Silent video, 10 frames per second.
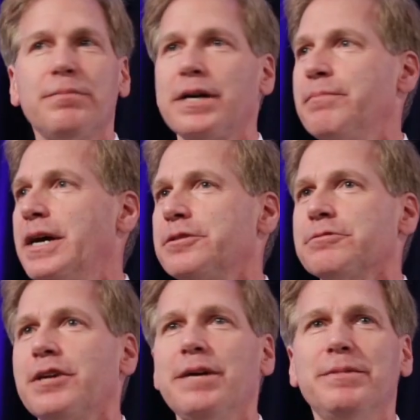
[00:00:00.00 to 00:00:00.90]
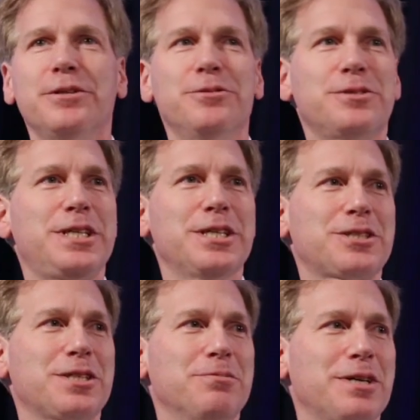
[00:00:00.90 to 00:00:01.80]
by Amanda Ryman, who is here
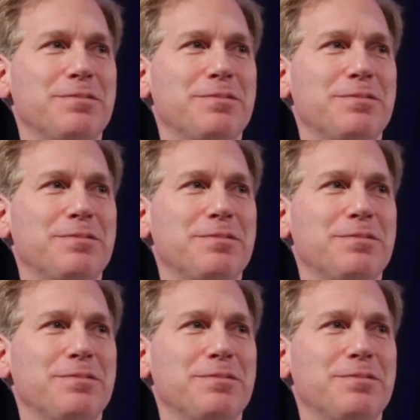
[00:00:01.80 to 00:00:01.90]
somewhere,